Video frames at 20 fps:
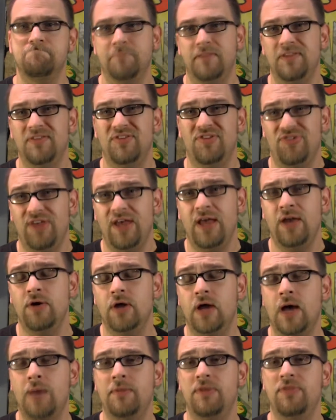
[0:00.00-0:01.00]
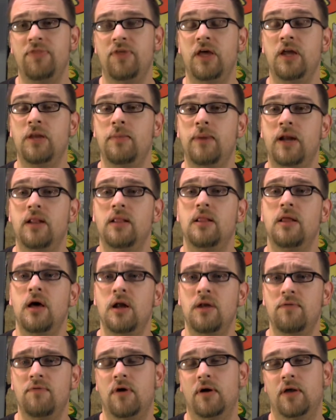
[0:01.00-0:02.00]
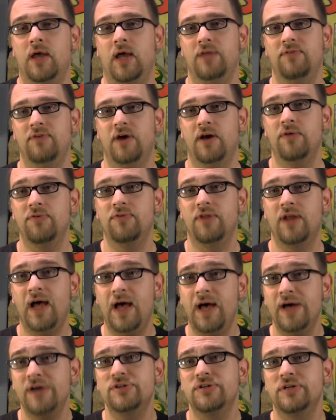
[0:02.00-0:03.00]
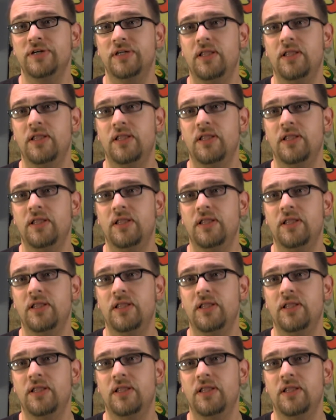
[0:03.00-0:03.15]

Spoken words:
And Xander got me thinking about a lot of arcade titles that I actually